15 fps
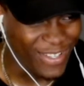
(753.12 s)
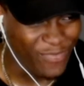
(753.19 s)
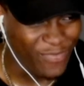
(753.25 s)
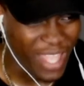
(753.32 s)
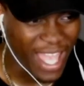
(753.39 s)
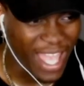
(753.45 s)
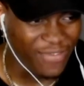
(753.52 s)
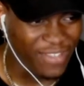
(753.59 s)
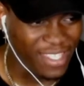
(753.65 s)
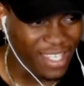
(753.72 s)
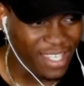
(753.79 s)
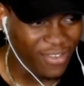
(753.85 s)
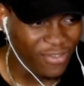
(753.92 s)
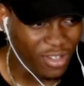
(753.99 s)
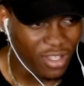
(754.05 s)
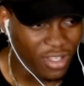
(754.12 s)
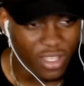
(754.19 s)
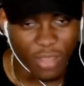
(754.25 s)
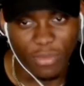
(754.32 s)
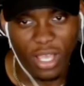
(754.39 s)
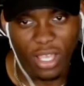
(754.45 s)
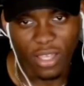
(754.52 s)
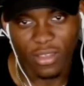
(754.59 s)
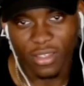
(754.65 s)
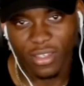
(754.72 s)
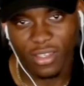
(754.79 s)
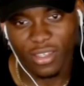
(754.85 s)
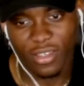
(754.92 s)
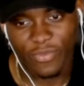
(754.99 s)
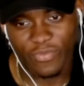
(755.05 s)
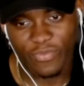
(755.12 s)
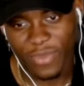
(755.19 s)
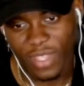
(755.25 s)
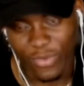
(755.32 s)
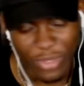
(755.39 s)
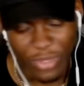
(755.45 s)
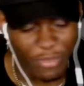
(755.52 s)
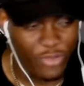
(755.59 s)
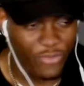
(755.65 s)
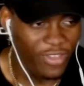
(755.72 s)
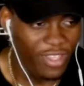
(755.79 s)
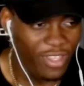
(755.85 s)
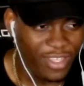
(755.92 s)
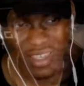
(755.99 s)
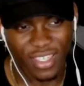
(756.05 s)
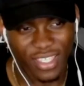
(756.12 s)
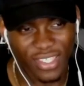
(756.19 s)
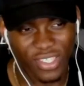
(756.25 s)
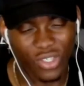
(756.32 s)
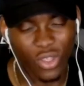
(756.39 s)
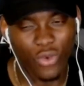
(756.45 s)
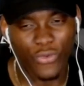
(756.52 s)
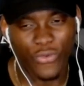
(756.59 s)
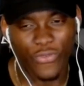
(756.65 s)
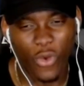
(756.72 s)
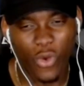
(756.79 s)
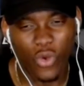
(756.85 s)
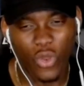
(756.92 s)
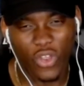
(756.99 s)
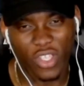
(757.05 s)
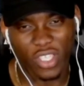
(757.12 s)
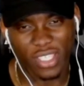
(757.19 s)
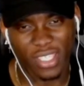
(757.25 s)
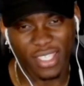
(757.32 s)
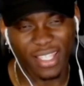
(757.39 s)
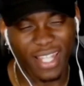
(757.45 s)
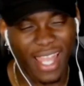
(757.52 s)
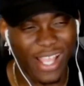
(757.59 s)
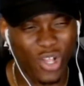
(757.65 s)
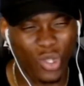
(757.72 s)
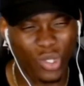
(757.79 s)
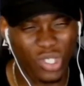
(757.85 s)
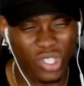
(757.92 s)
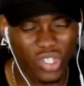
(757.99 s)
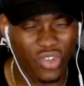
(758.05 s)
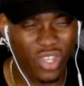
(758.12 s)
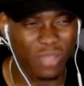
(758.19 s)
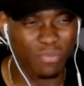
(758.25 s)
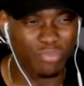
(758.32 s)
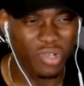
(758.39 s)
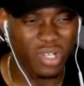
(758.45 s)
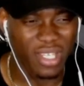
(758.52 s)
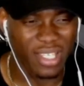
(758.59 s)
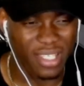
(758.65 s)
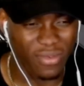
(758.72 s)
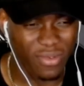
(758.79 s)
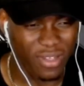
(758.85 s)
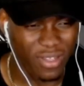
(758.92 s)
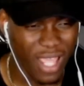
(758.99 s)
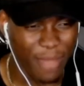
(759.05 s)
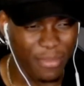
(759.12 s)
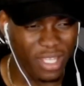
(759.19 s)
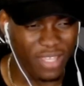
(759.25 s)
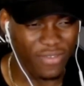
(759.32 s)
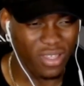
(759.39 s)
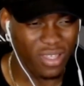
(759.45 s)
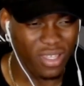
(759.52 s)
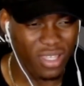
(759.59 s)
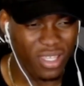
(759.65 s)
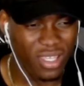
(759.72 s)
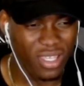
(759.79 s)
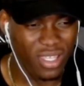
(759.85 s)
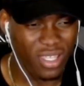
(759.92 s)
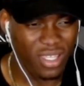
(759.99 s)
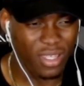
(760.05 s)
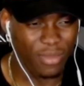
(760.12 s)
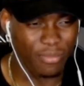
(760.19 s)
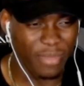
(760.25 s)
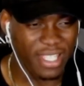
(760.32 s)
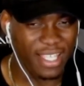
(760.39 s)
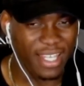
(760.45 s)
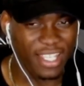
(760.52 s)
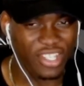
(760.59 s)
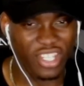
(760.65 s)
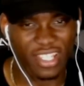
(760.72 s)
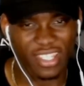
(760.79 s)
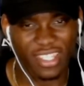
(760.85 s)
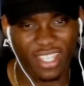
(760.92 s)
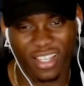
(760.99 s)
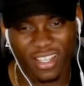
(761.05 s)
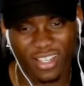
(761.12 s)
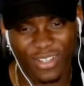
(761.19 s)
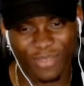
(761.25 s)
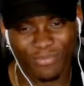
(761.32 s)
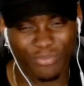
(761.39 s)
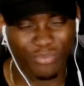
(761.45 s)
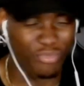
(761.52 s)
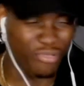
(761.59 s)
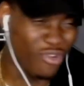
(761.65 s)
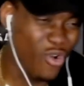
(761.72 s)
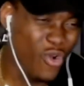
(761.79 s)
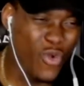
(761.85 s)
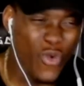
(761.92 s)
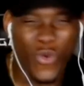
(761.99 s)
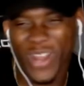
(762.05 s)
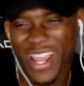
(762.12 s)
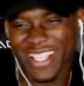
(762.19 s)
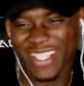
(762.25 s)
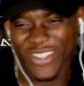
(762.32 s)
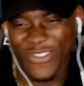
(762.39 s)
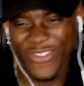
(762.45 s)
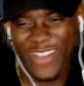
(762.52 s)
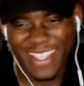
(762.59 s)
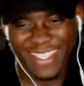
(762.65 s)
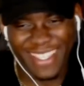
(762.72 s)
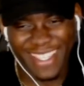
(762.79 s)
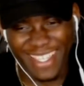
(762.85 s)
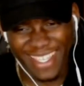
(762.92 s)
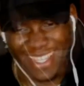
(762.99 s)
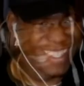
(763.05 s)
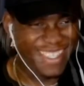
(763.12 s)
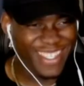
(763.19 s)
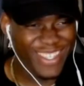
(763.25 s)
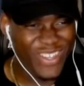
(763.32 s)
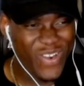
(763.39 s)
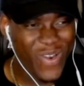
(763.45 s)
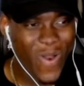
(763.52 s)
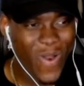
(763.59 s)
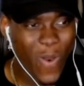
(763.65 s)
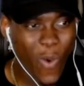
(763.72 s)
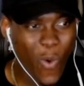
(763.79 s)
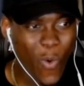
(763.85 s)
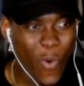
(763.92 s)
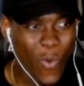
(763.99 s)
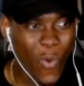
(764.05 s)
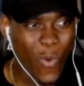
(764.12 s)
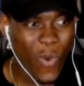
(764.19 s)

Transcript: I even said it wrong. But we move so focused. This is like concentrated bullets, I believe. Metalajetta. Bro, that's crazy. Yo.